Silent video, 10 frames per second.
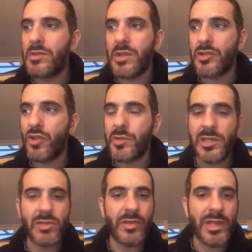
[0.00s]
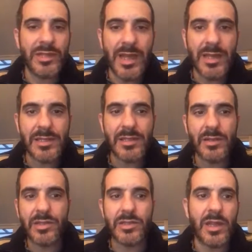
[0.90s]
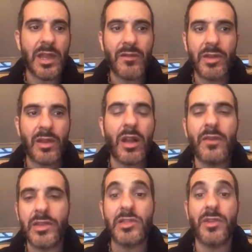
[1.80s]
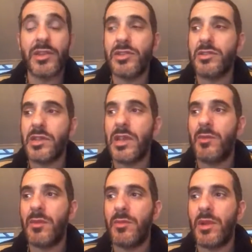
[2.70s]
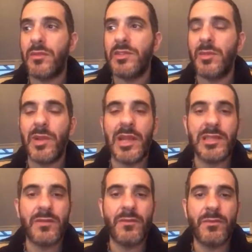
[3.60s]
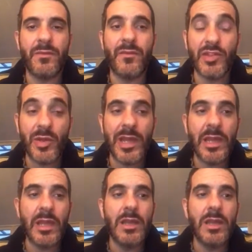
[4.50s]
Touch objects on their desk, just having a kind of interaction to keep them kind of stimulated visually